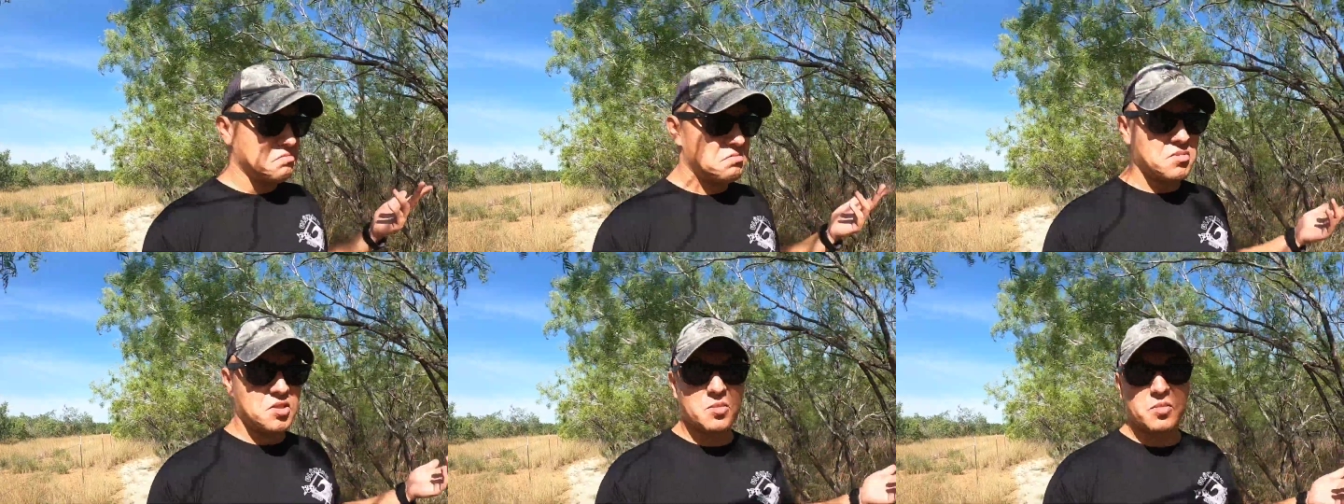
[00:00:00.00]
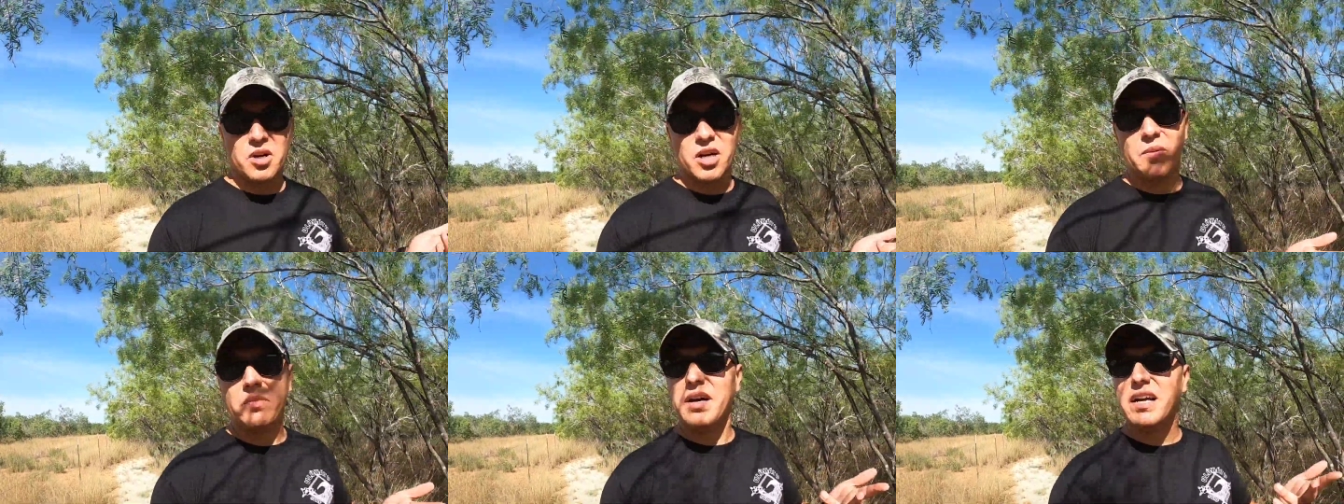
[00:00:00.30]
That's
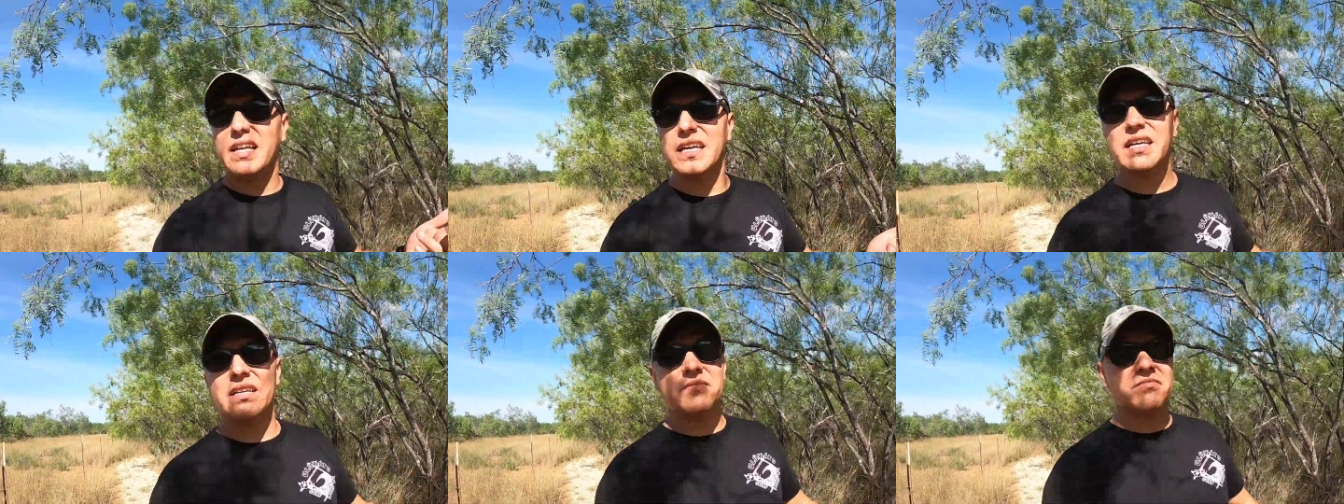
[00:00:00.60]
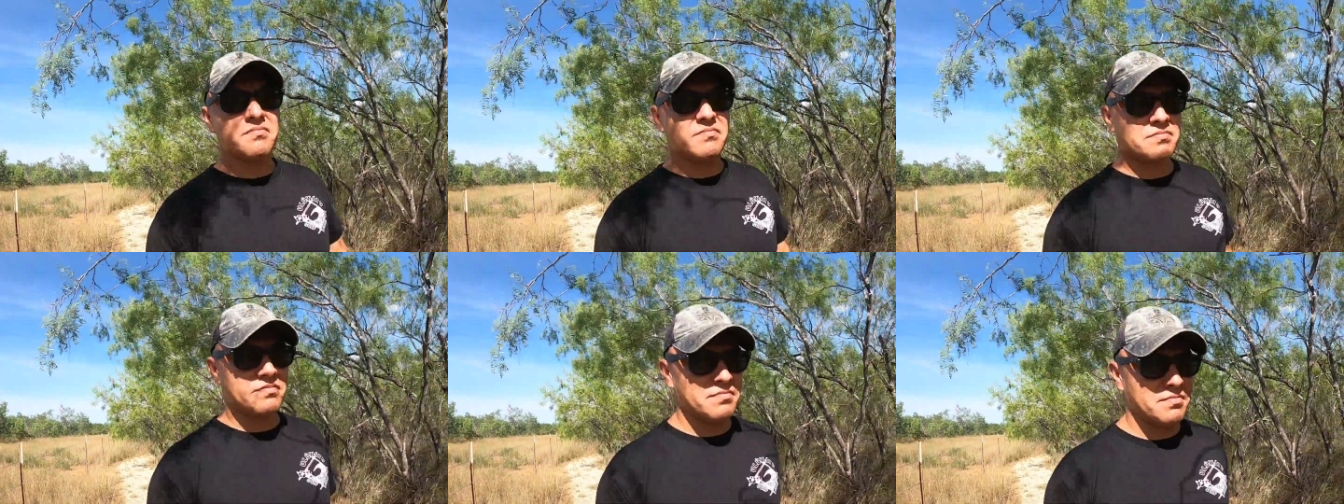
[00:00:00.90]
probably about it.
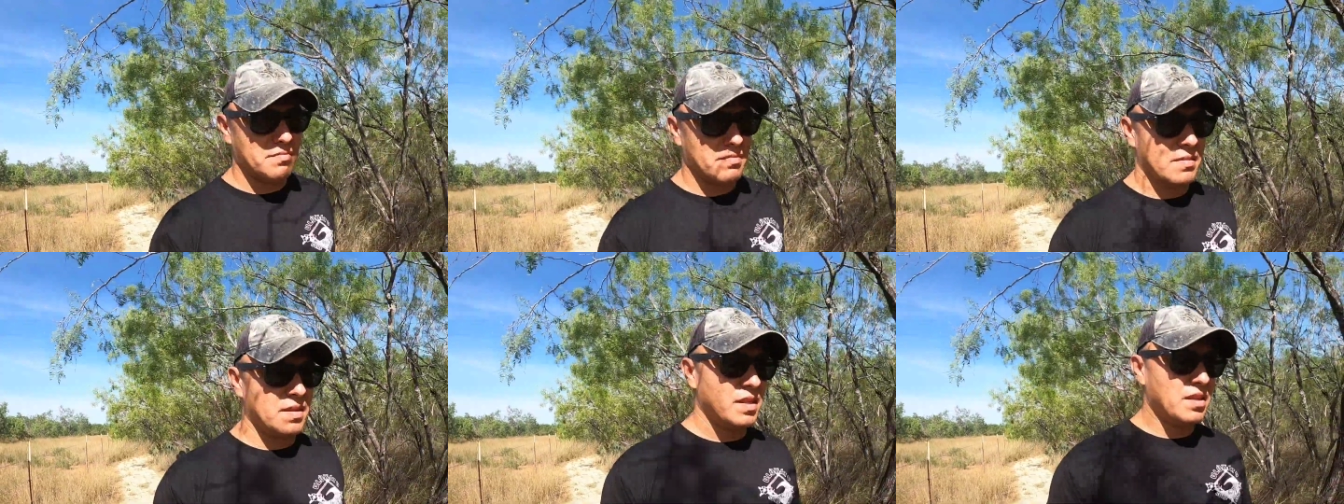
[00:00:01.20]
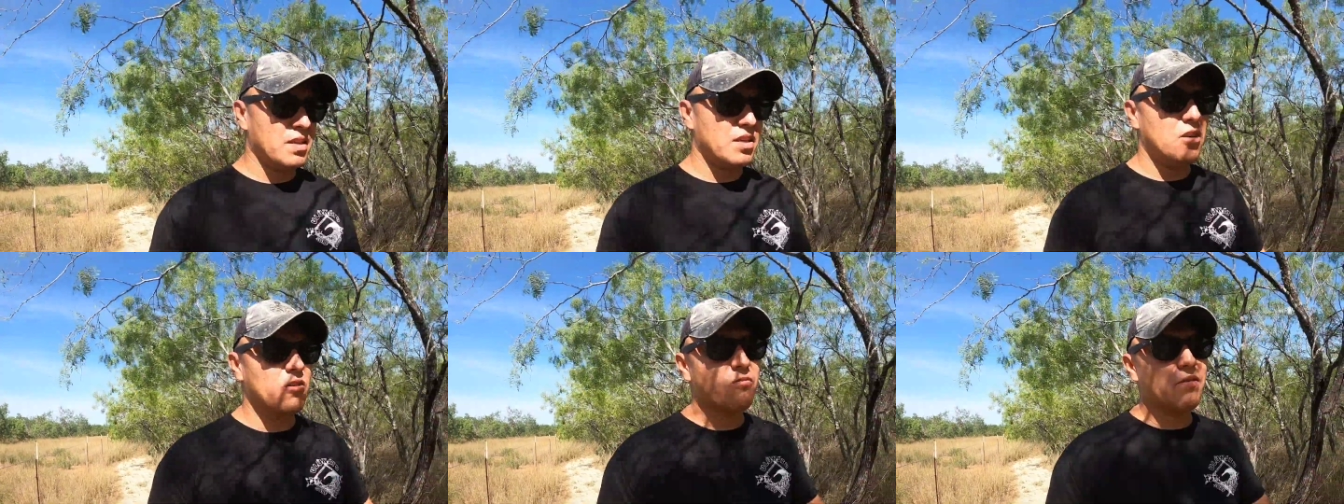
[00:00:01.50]

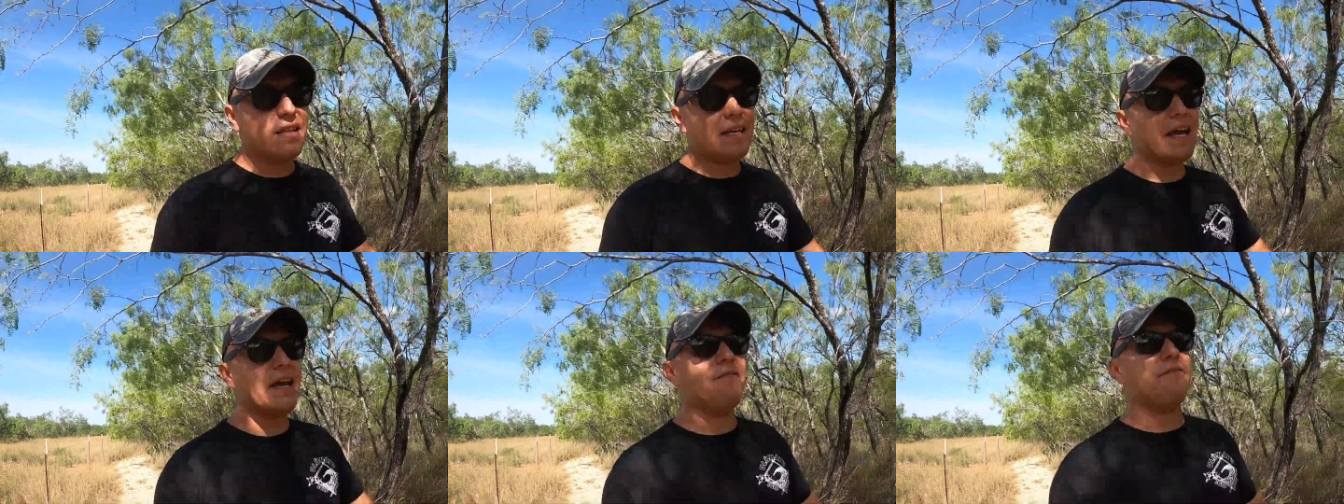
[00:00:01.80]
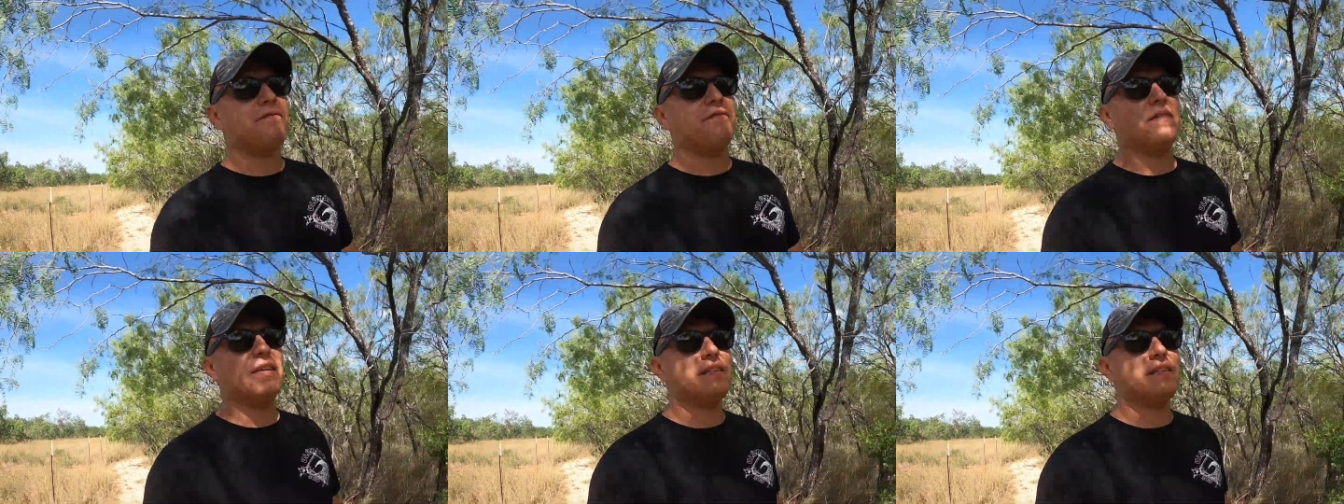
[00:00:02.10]
You don't really have